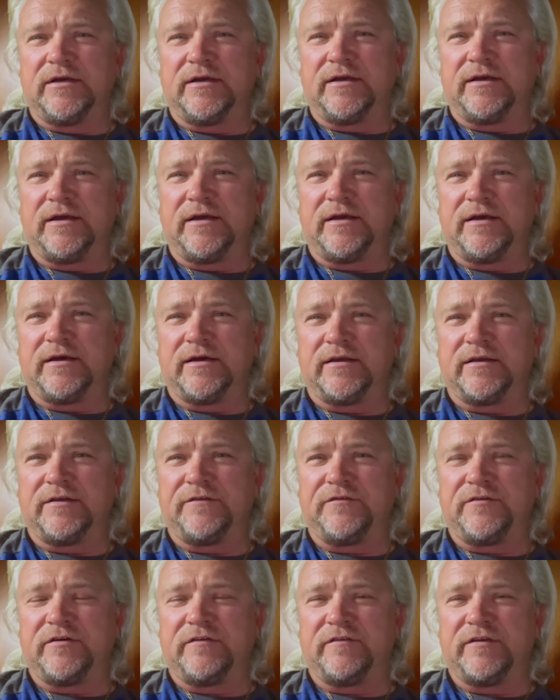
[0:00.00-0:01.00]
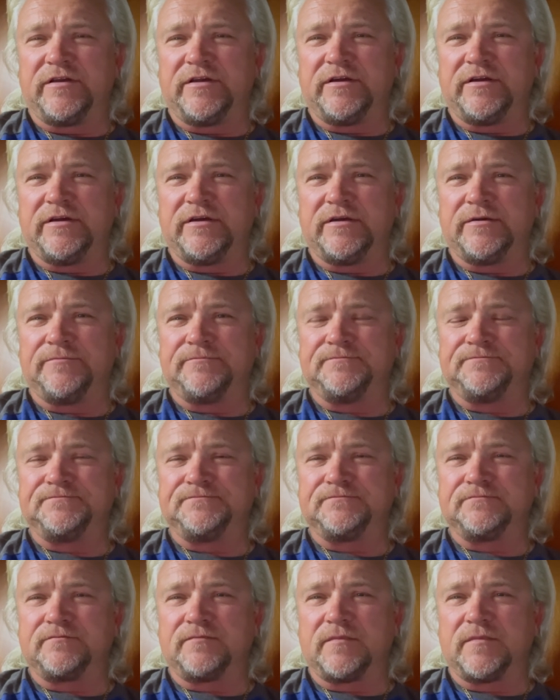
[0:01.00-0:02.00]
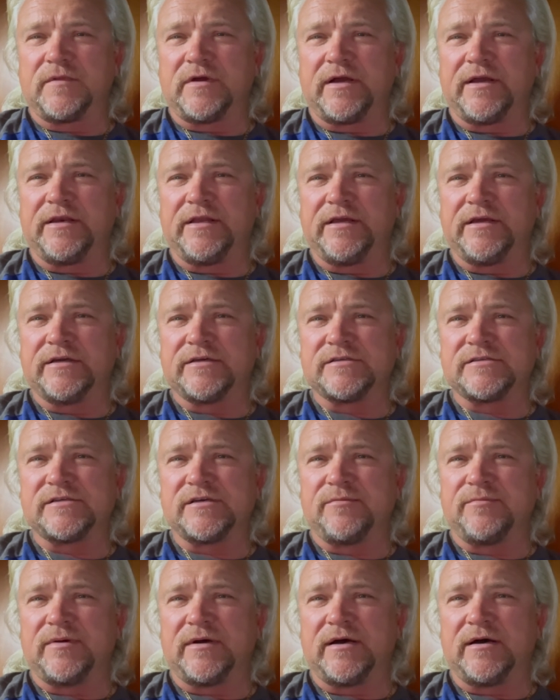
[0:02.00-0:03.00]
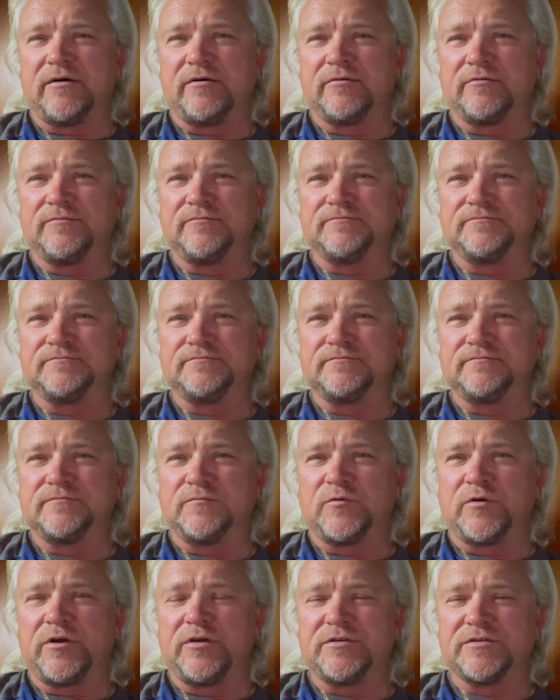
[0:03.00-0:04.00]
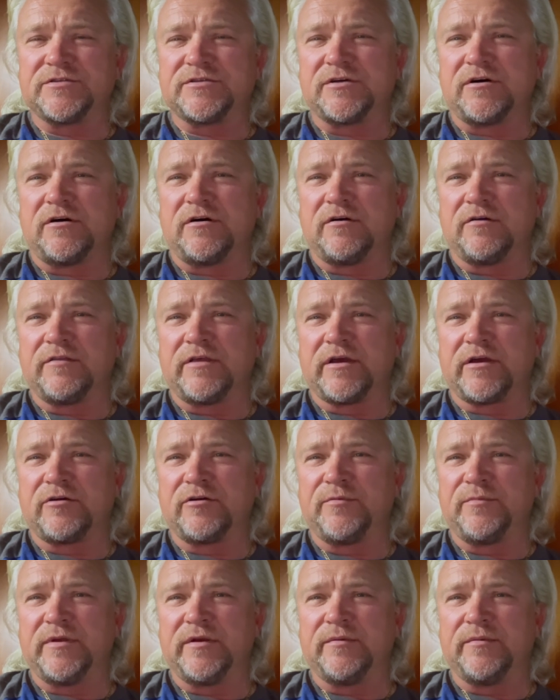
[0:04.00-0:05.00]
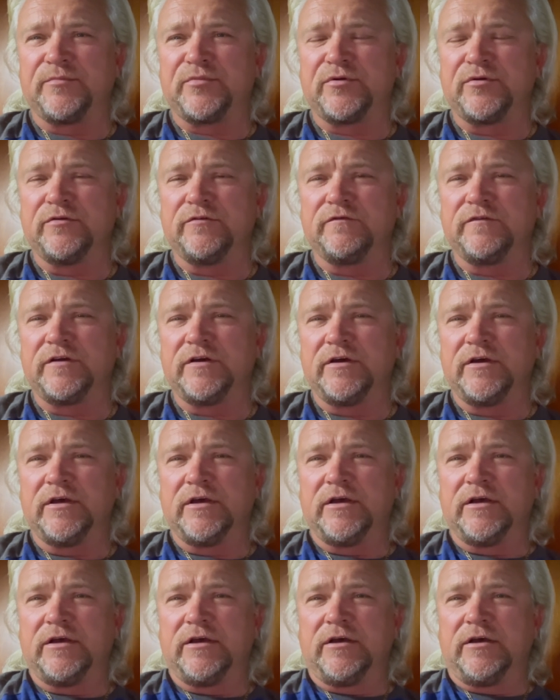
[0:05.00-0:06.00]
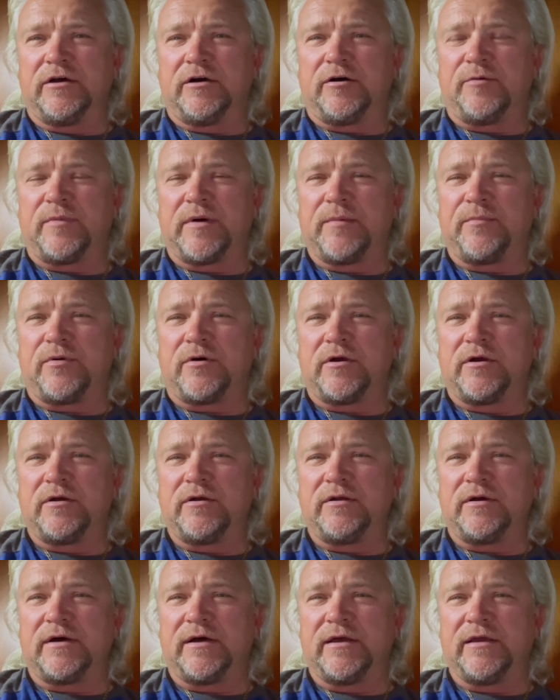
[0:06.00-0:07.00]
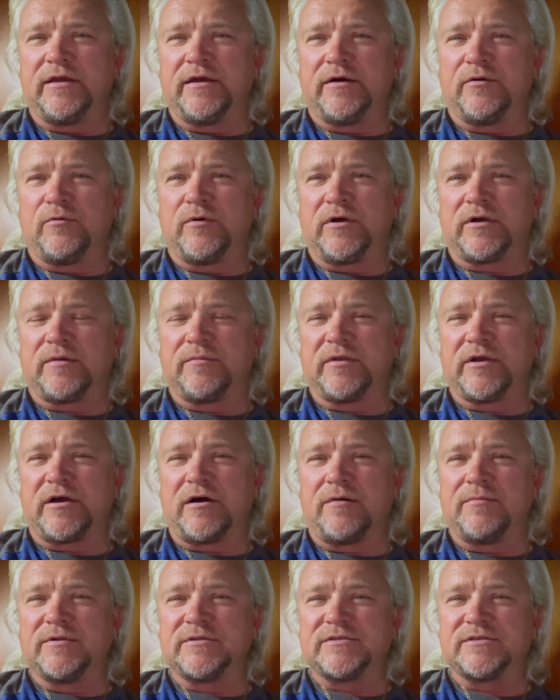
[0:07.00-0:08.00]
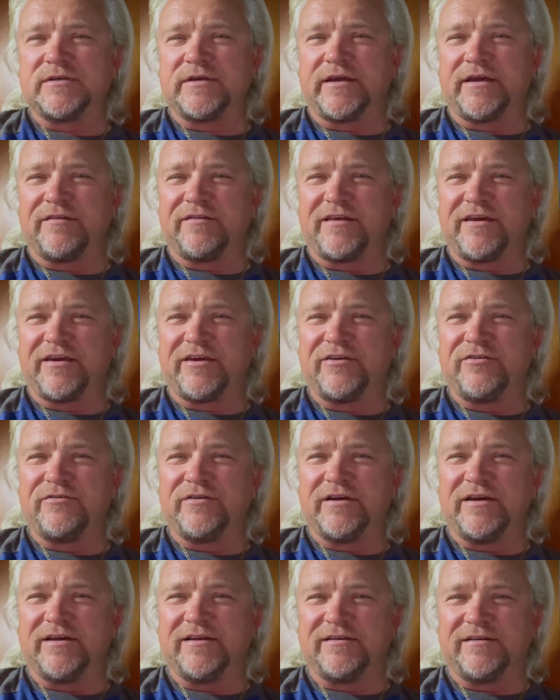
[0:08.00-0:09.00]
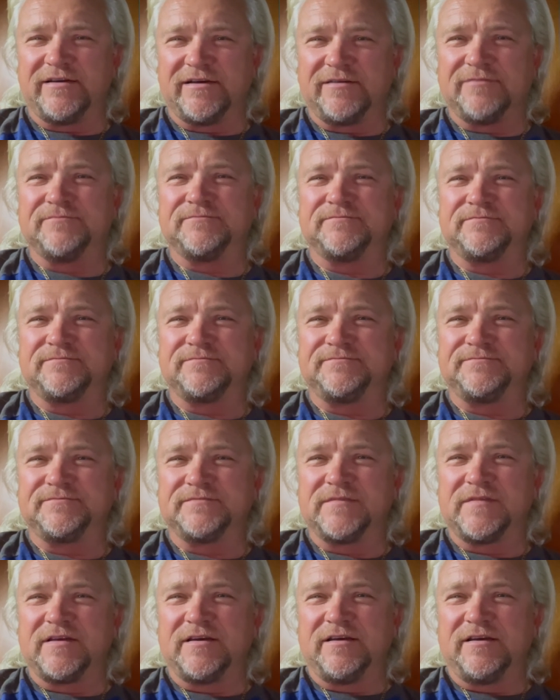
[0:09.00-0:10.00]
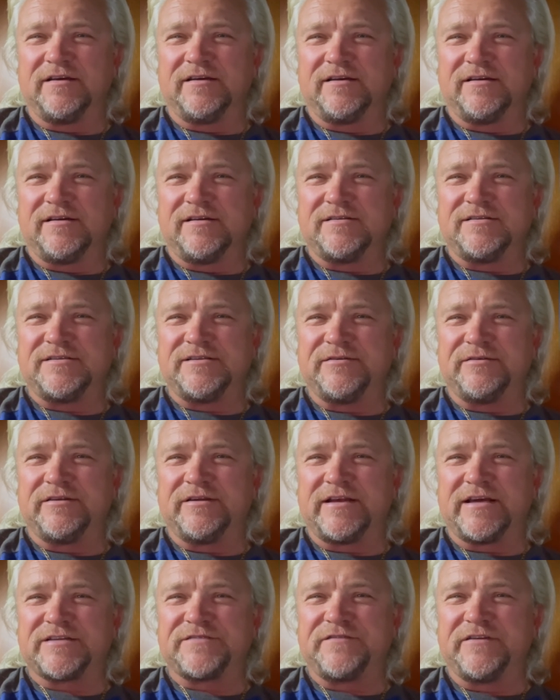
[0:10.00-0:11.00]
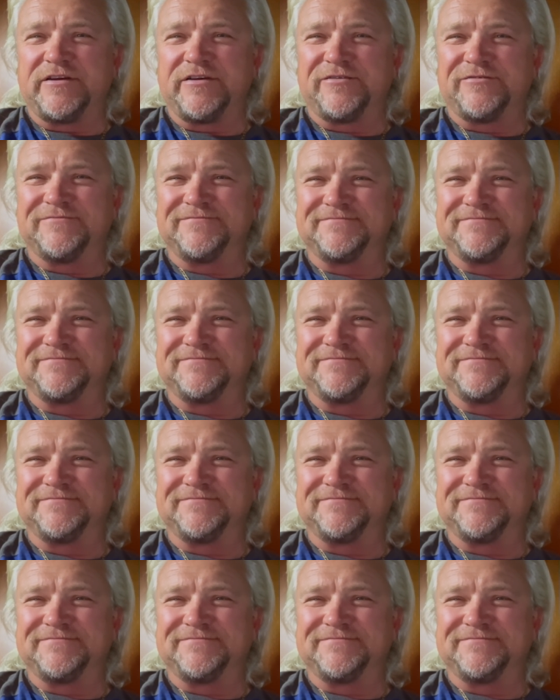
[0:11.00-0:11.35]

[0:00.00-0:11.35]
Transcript: And if you have any ideas about what you saw that could have been improved on my part, I welcome the comments. Again, thank you, and see you in the next video.